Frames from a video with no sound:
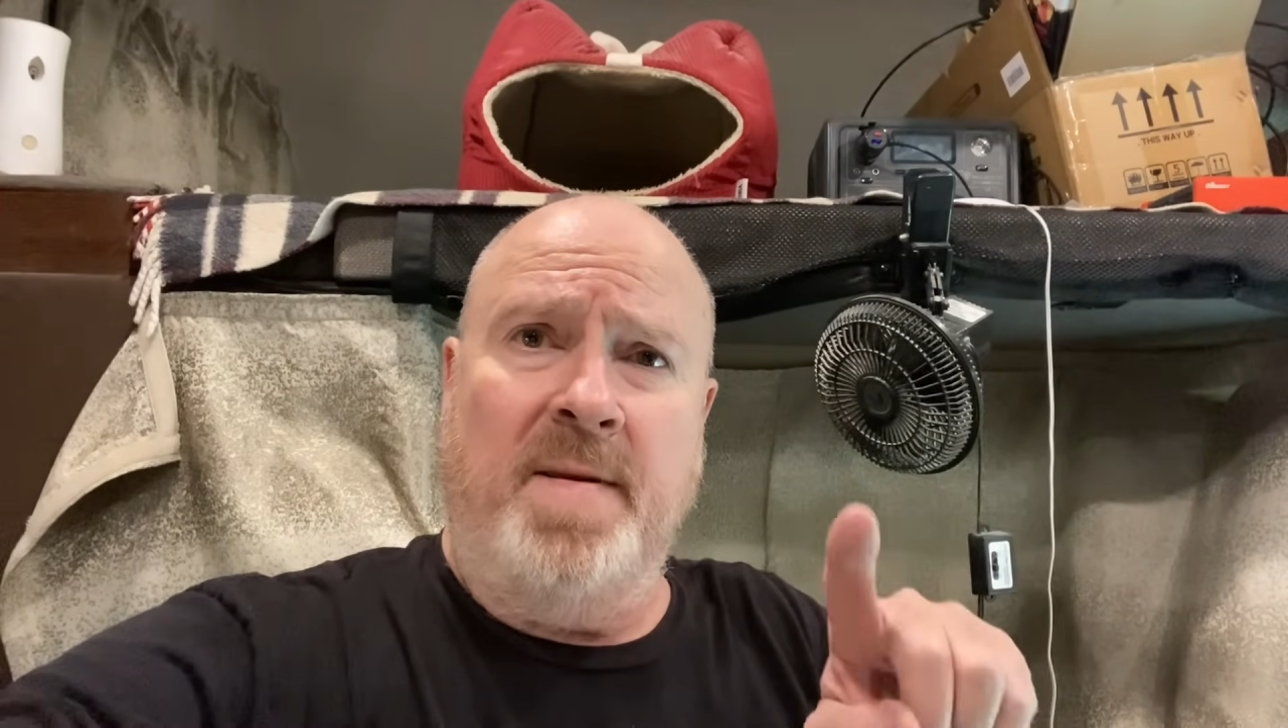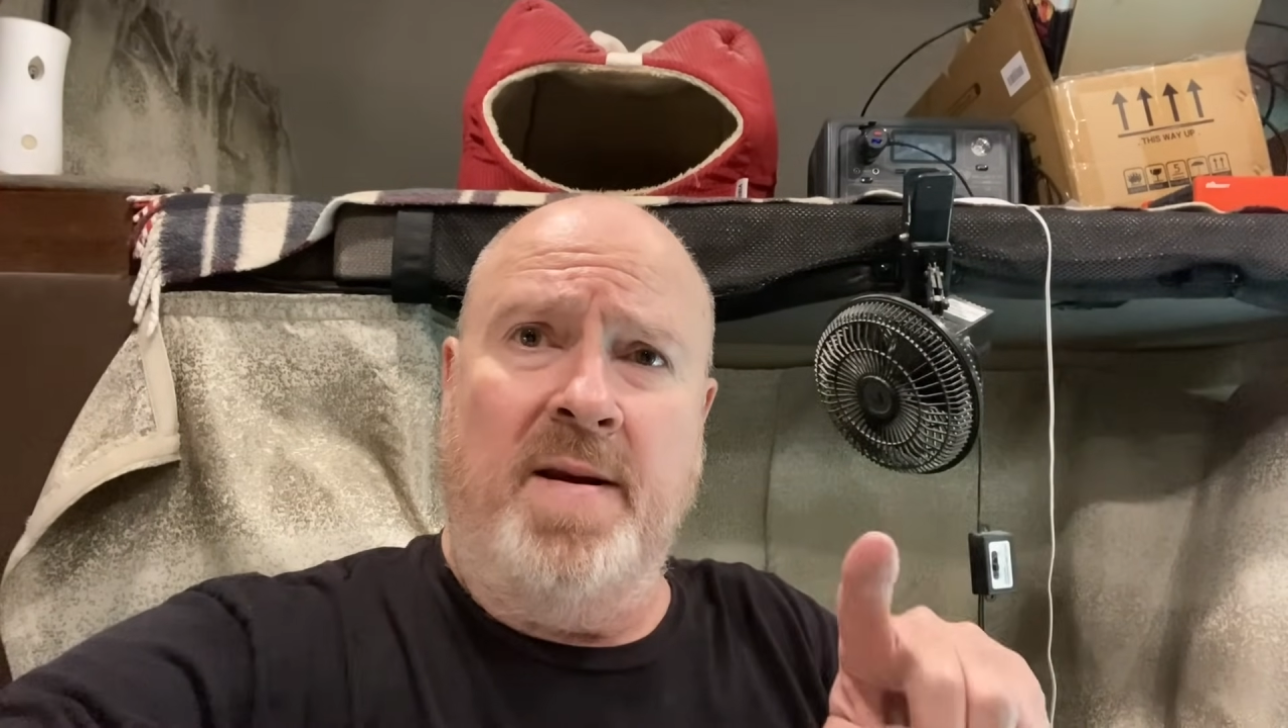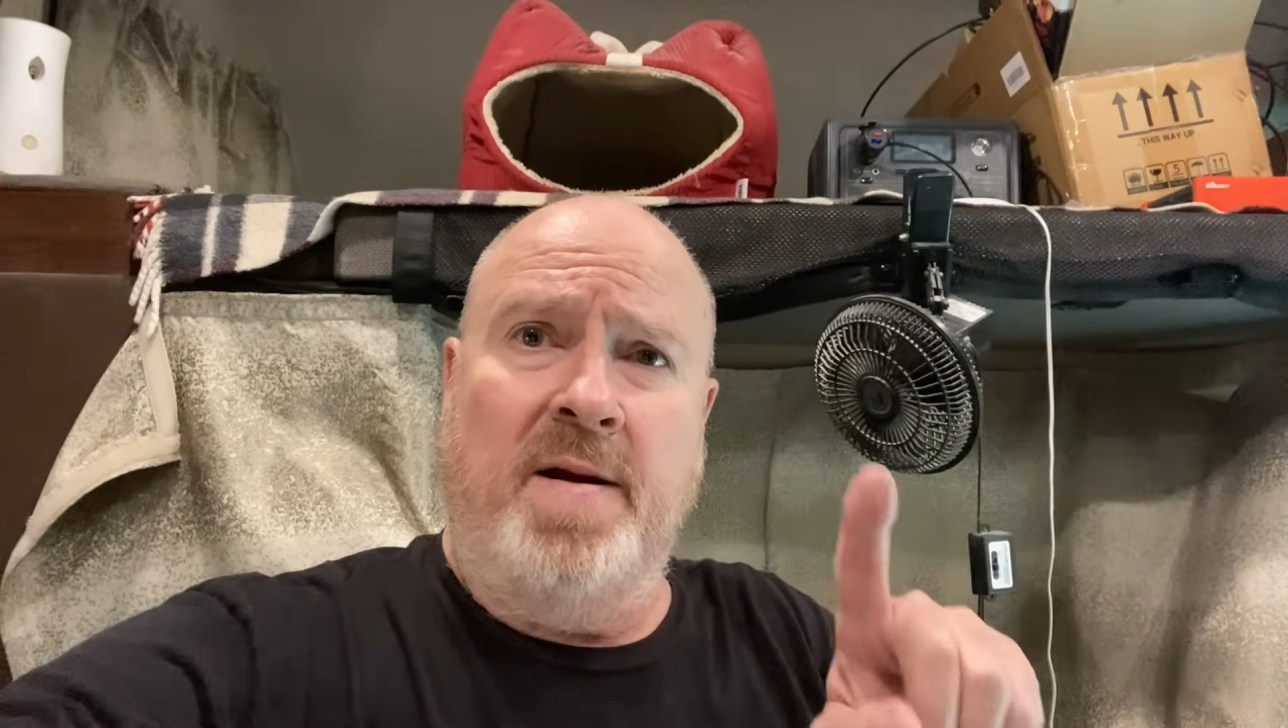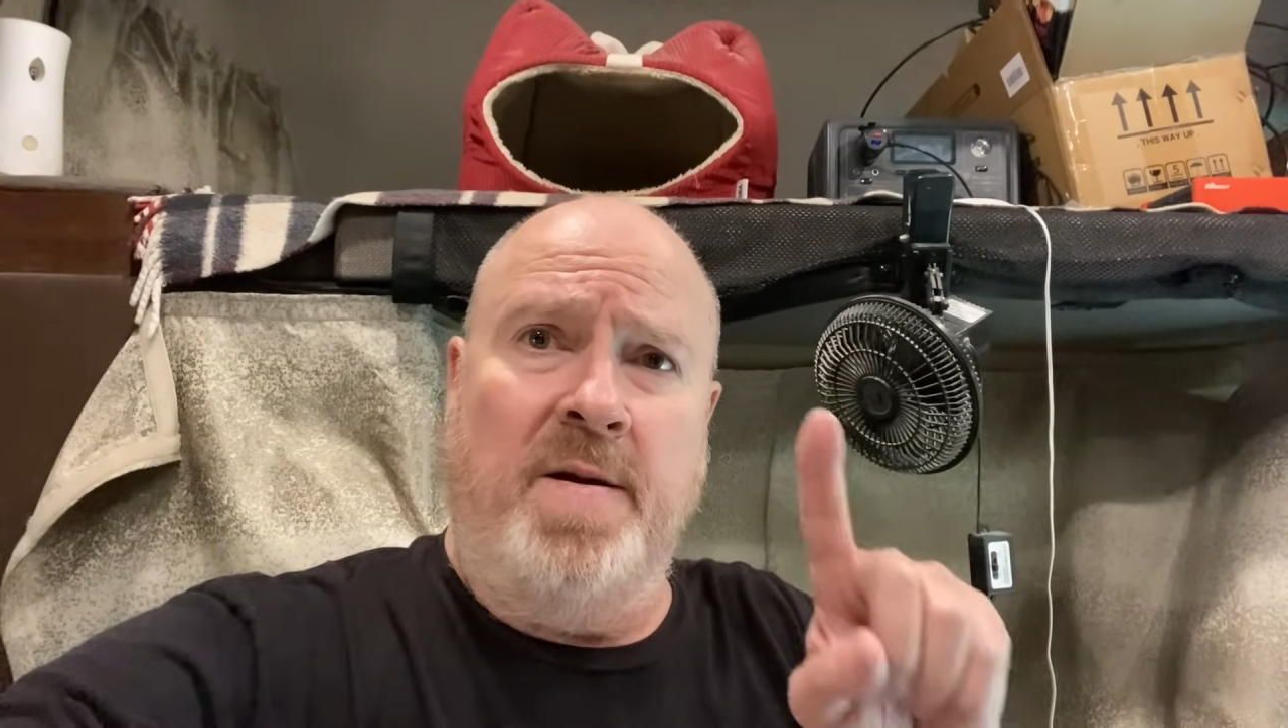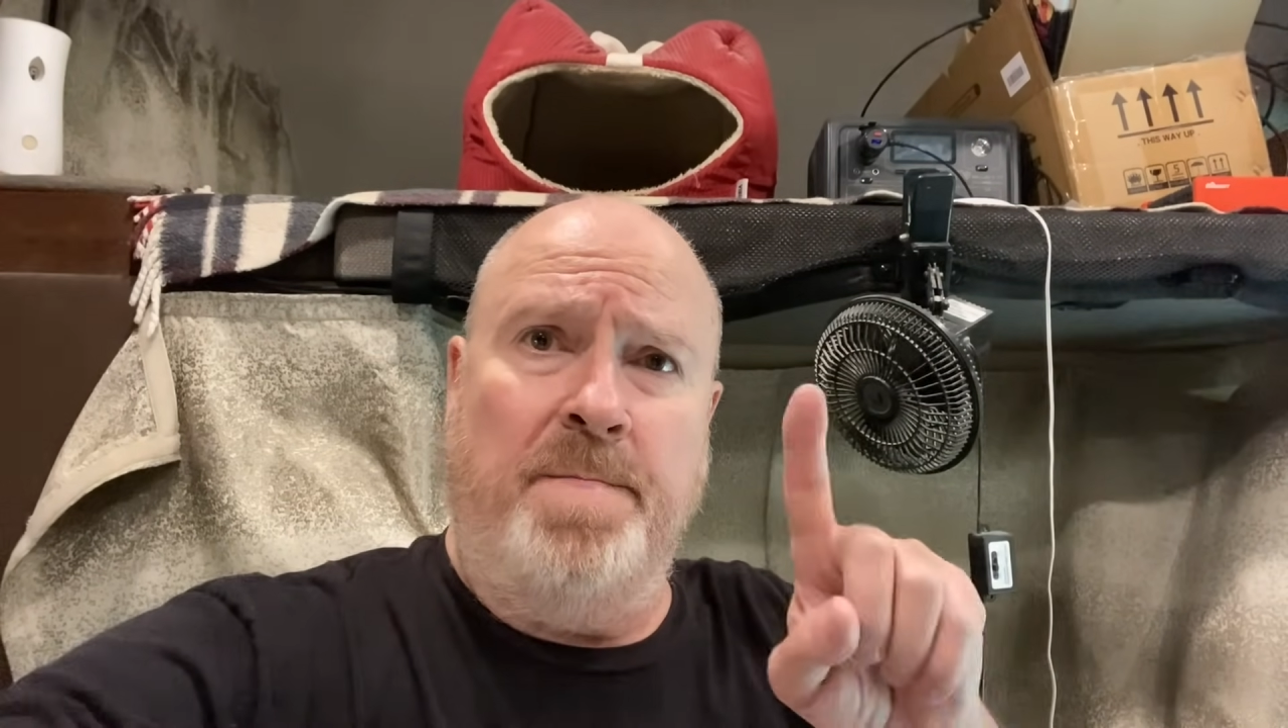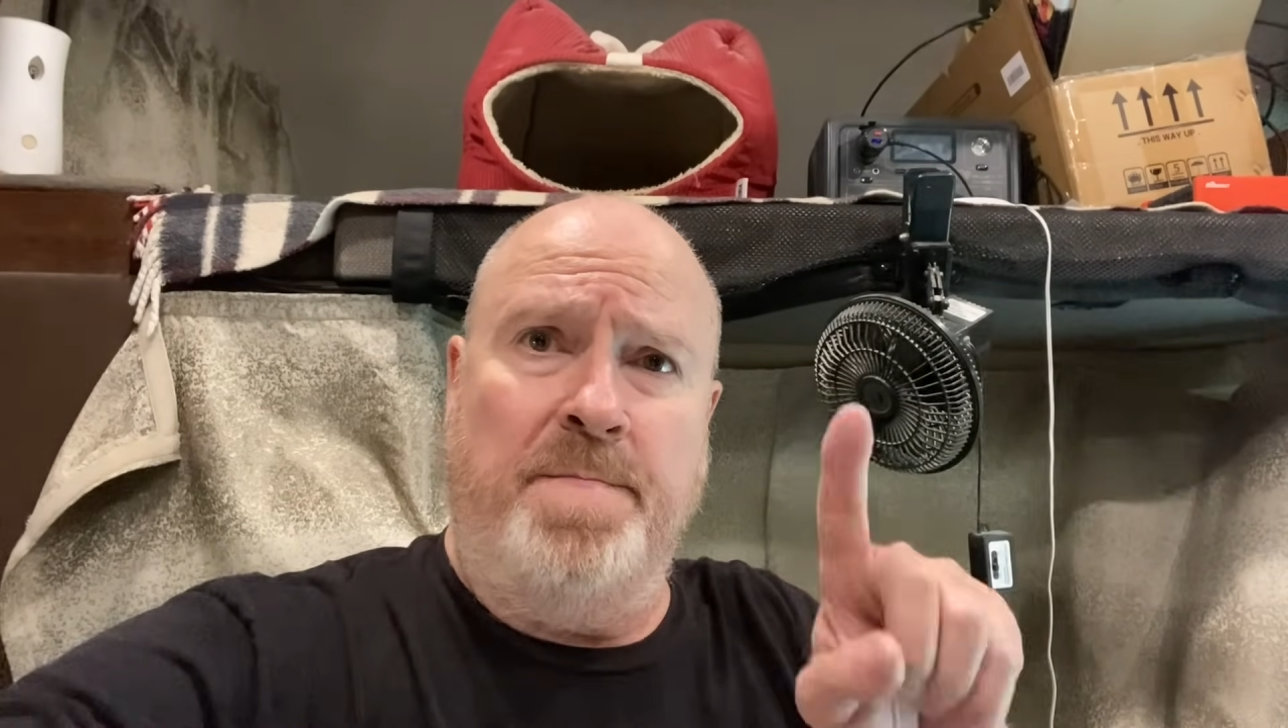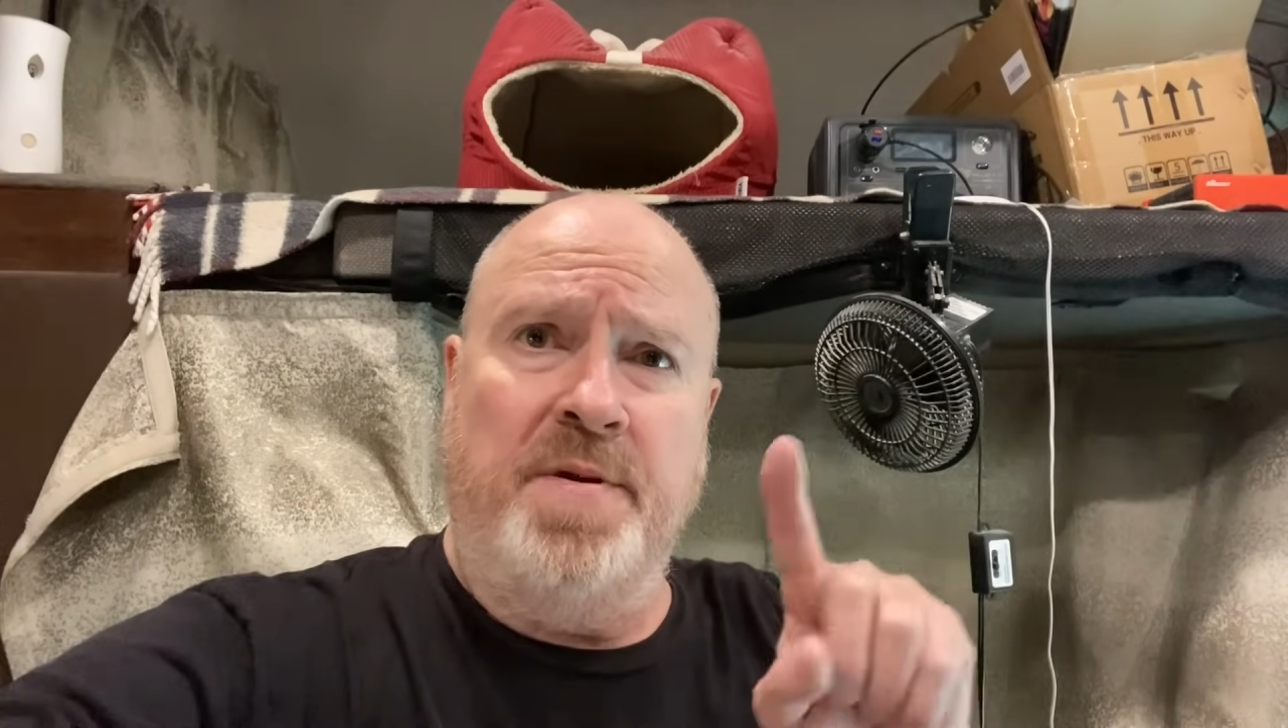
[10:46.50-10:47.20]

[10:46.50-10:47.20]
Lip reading: and I'll